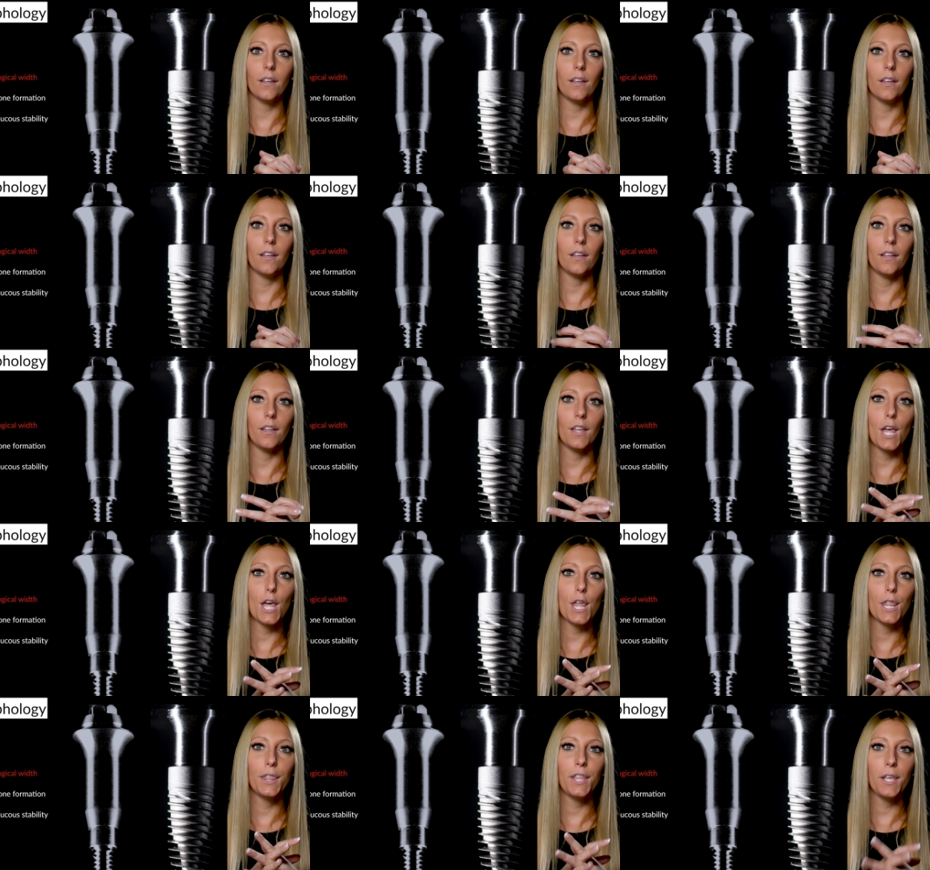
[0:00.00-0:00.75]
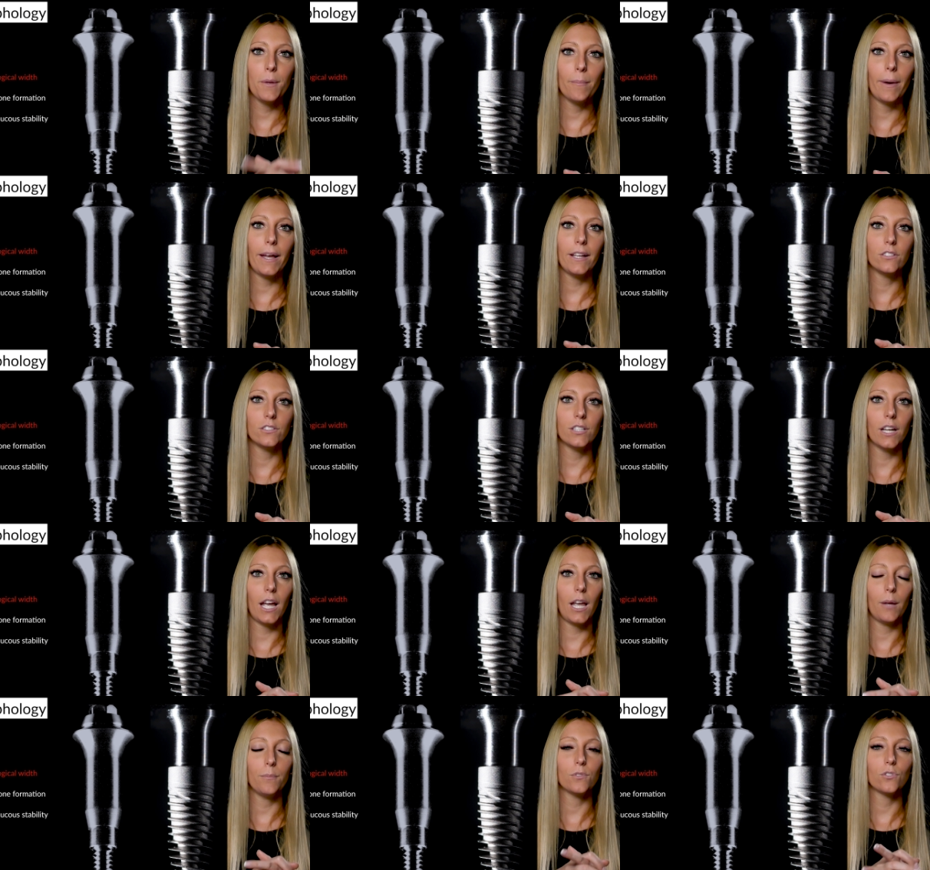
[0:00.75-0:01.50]
thin
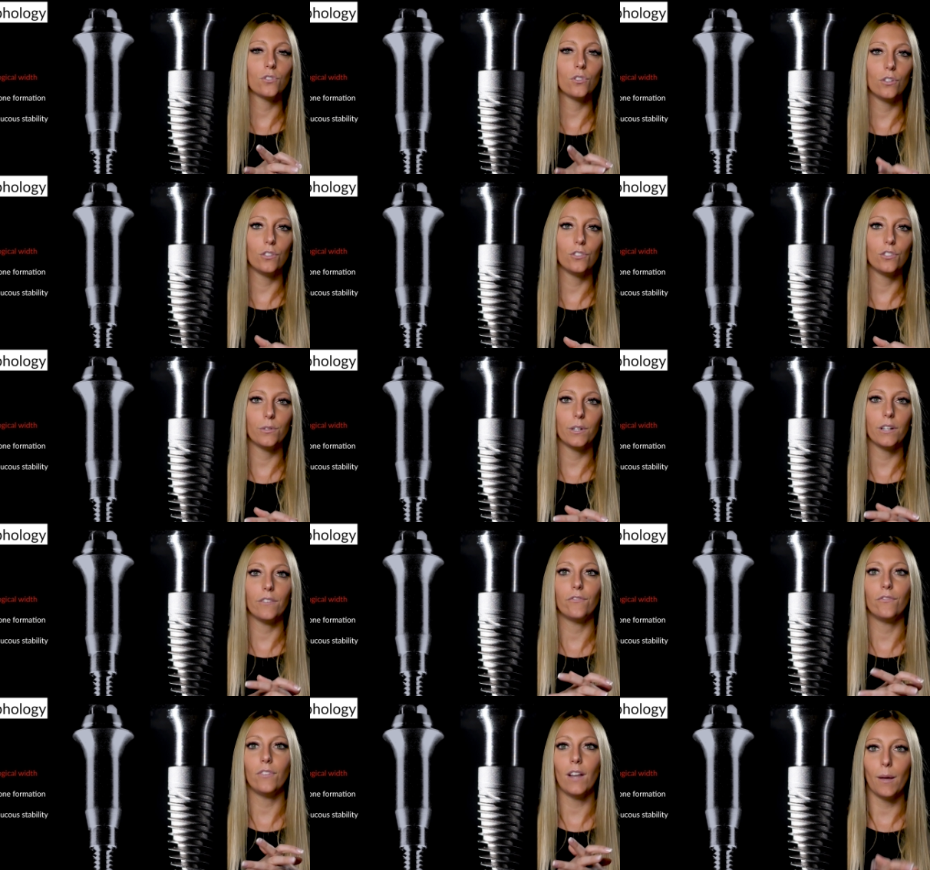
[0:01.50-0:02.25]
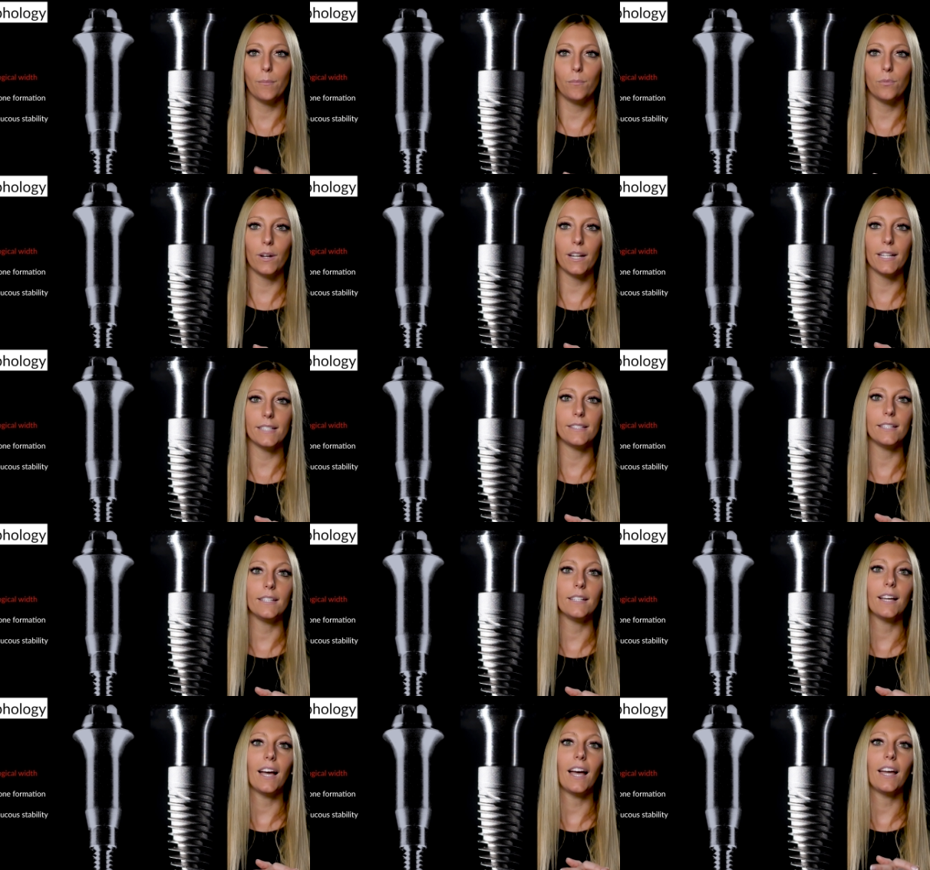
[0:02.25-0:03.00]
biotype, surgery, flap raising,